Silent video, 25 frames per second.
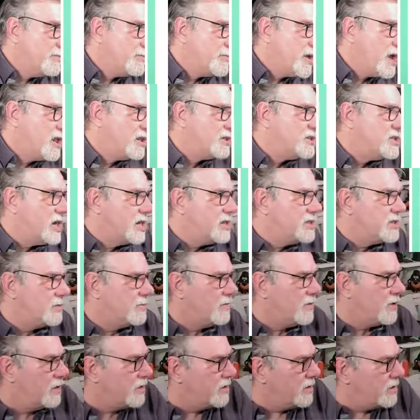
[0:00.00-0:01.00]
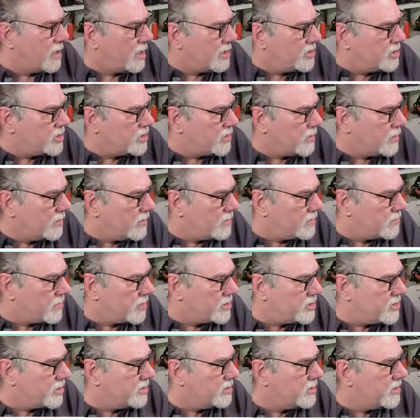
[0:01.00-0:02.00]
Apologize, I'm not showing as
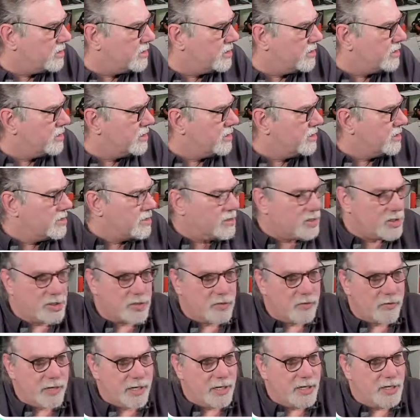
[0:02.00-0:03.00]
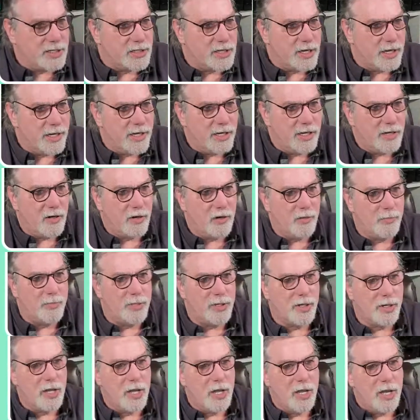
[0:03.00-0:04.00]
much on the screen as I had
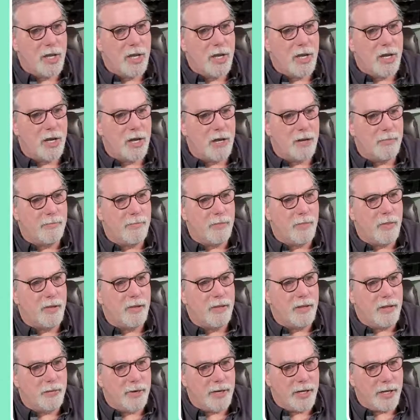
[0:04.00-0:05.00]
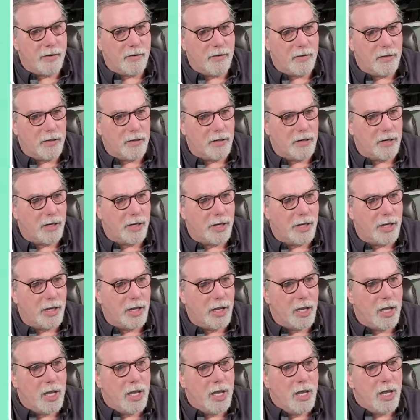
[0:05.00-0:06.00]
hoped. Oh, there we go. All right.
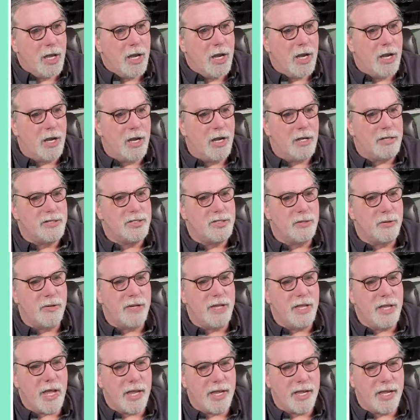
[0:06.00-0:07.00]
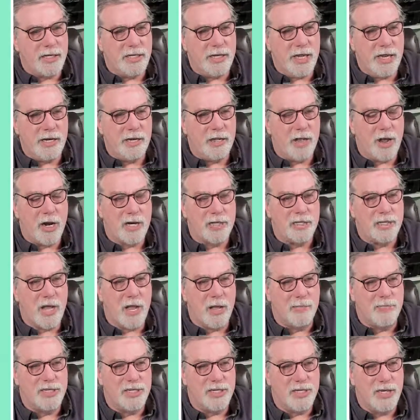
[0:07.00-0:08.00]
I got Daniel Hart
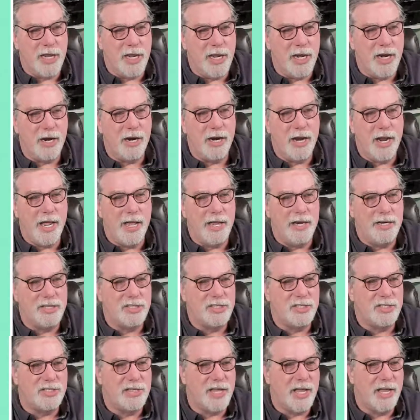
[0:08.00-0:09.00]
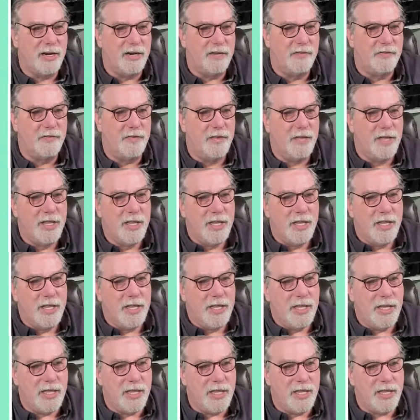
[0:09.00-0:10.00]
Thompson here, and instead of
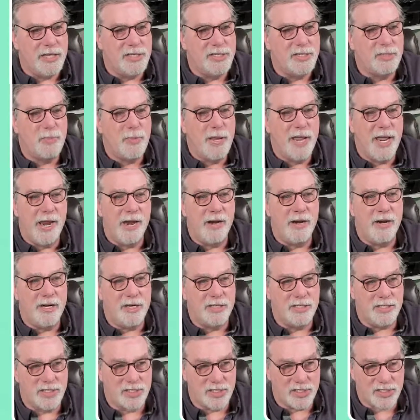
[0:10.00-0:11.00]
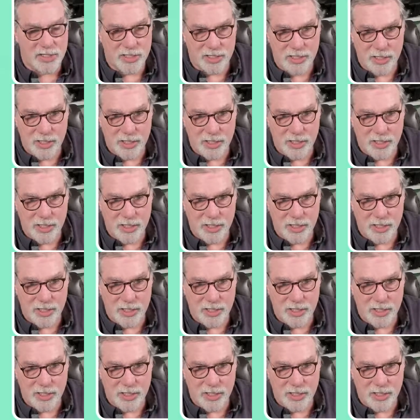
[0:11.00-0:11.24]
his parents,